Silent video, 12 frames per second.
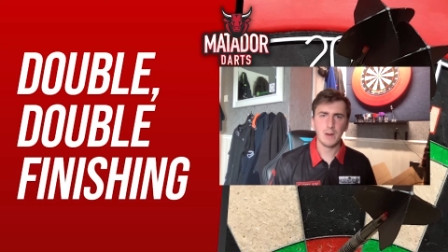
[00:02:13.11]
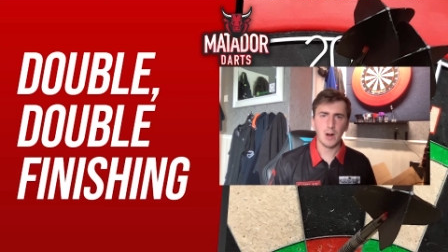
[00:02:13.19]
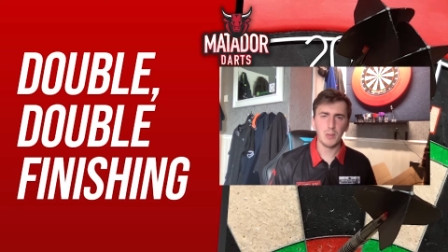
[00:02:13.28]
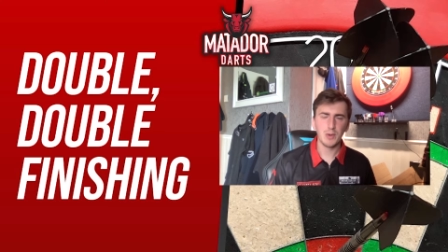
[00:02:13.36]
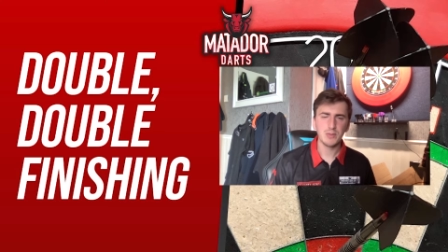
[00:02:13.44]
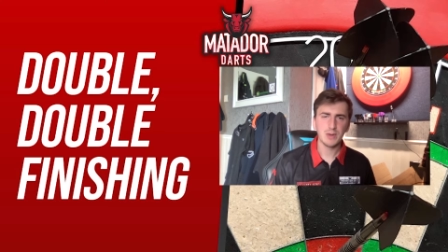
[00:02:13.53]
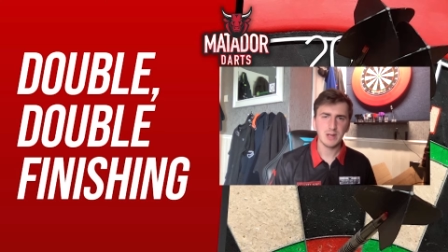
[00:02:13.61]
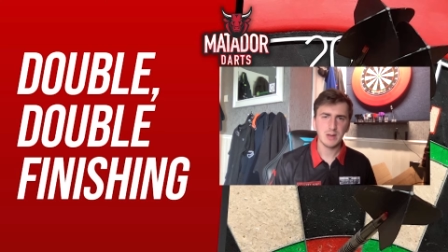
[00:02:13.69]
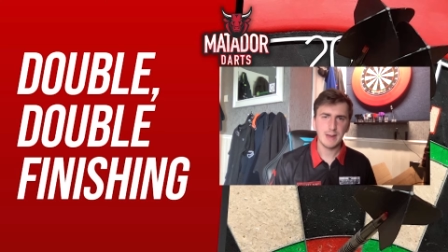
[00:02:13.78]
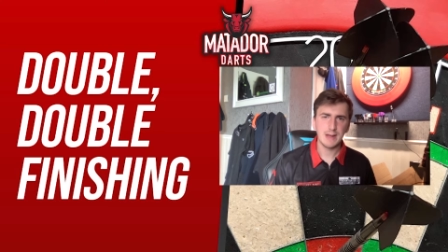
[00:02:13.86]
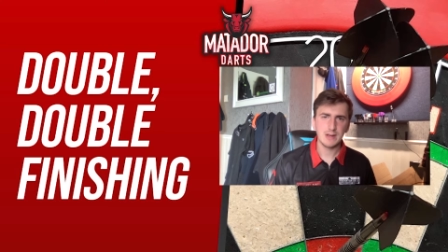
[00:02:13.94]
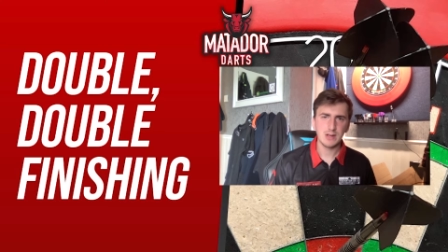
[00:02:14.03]
I wouldn't
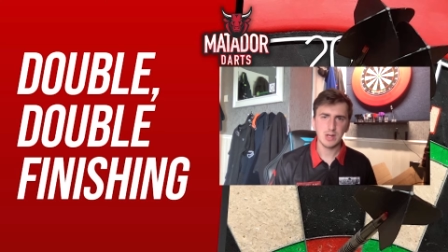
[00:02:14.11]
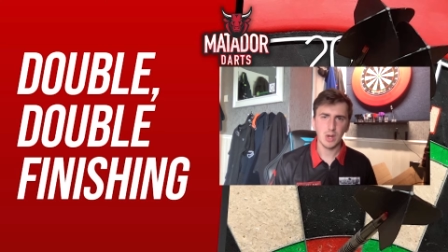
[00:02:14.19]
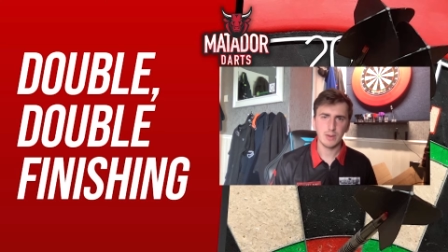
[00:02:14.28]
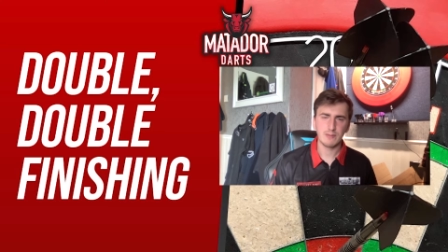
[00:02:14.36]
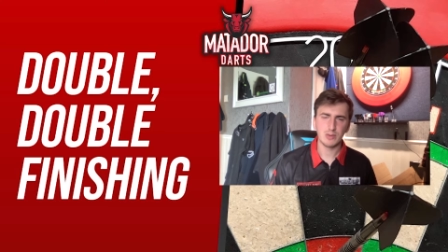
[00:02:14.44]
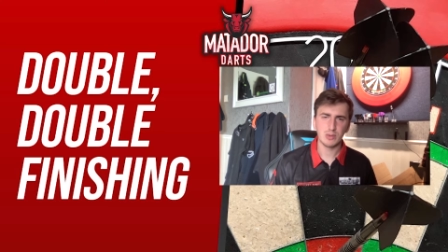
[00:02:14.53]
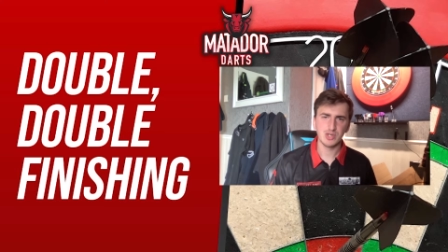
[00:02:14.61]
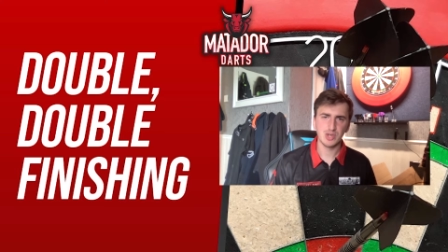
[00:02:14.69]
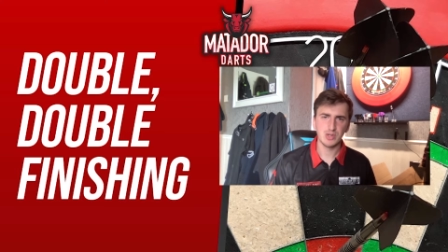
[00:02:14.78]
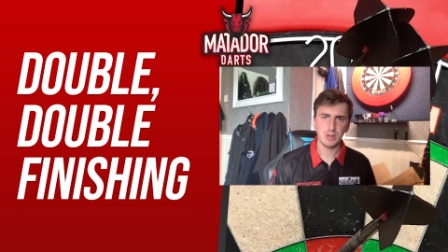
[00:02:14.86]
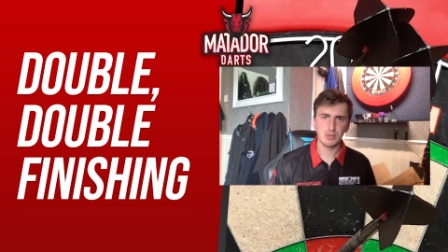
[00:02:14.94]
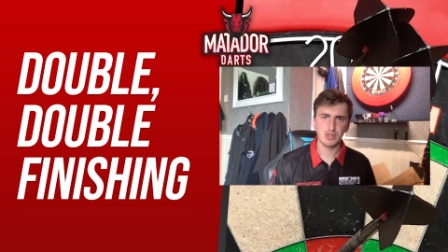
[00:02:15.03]
recommend going for
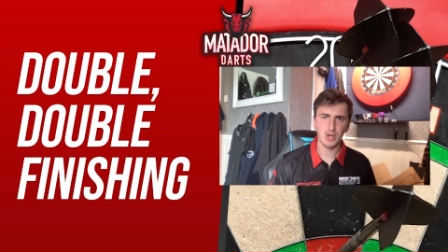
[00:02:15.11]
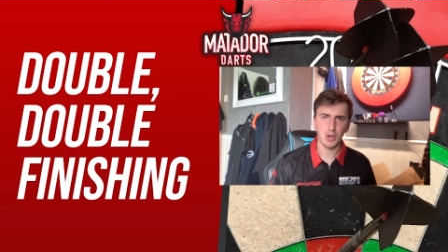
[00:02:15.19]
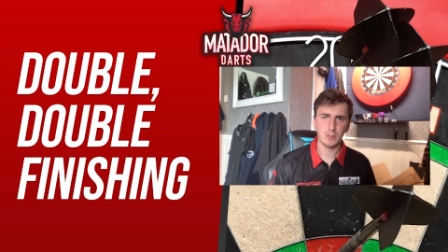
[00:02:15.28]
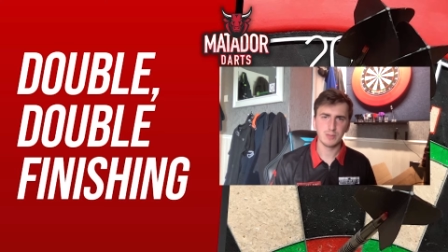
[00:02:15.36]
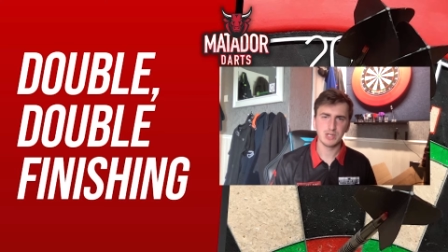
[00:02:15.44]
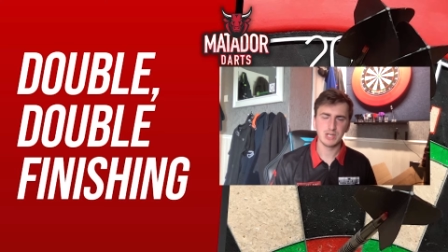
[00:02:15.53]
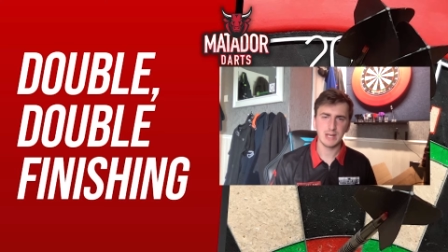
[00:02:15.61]
two double tops